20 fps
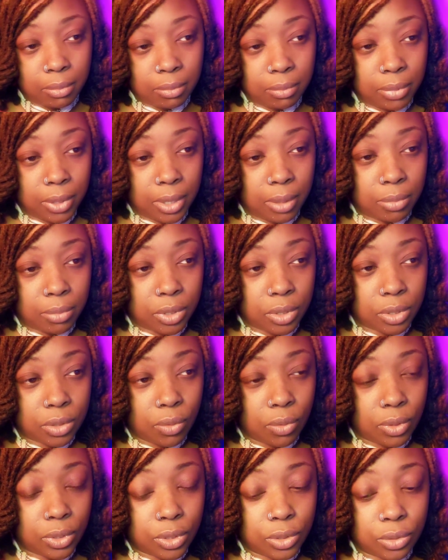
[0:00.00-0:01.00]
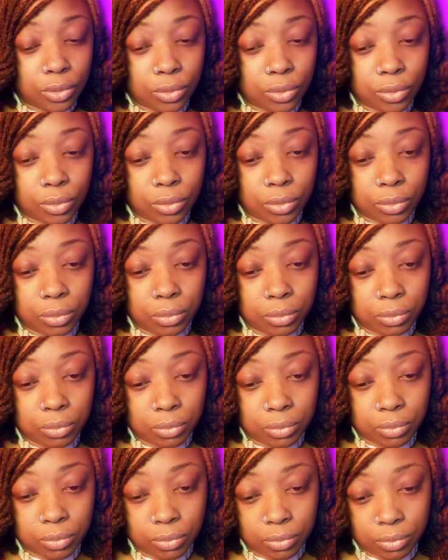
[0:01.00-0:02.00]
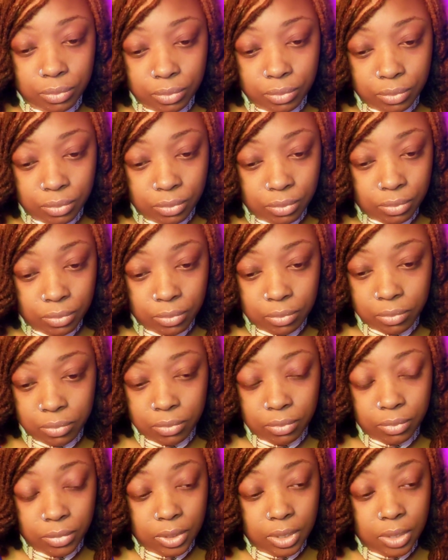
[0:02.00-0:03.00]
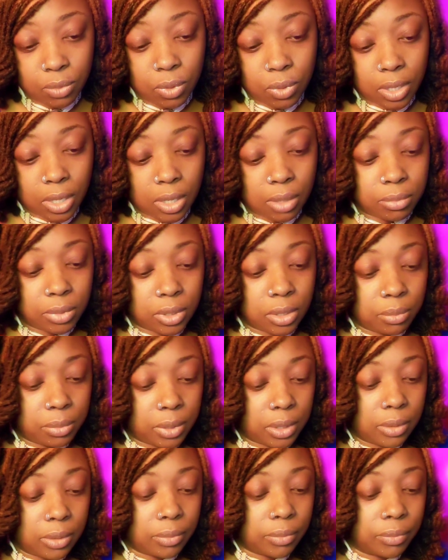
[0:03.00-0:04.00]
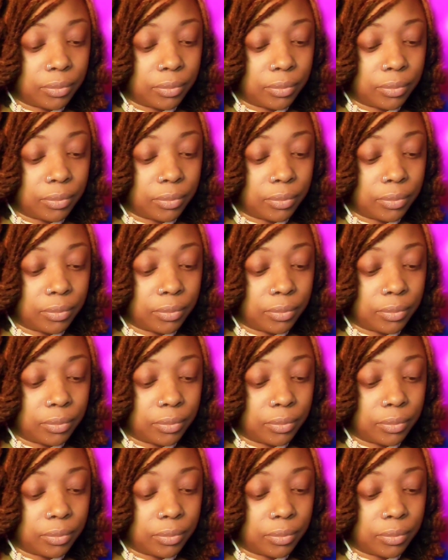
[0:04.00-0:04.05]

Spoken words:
but I'm just going to see what comes to me.